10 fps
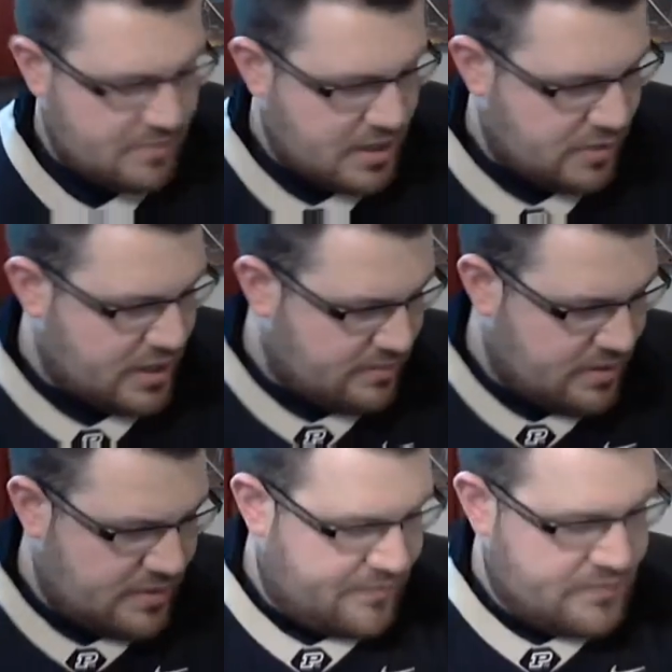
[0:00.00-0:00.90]
By the way, let
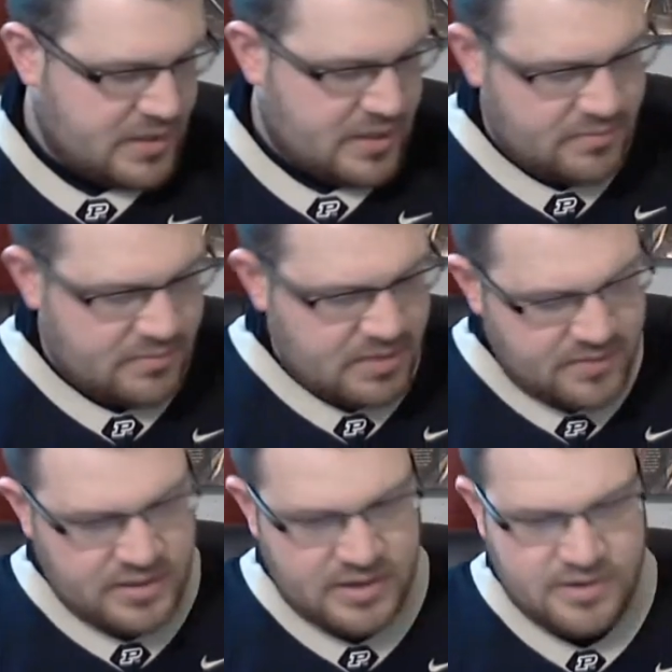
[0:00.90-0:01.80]
me
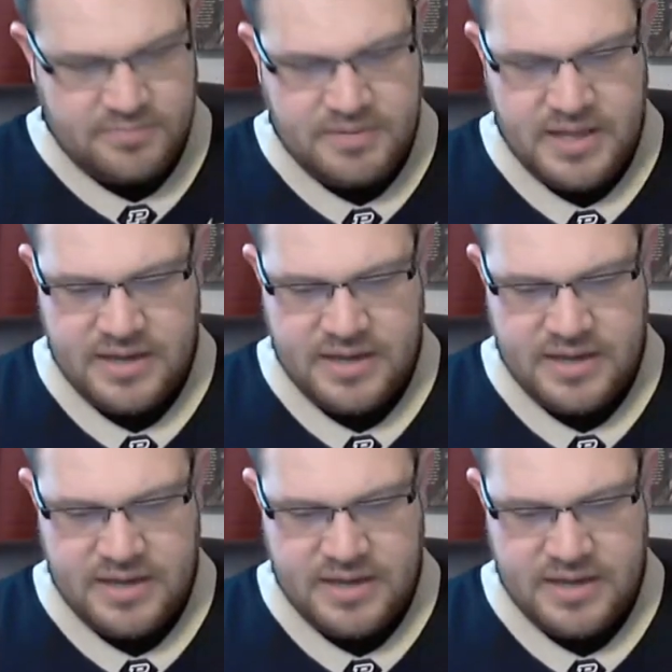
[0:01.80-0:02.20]
give you their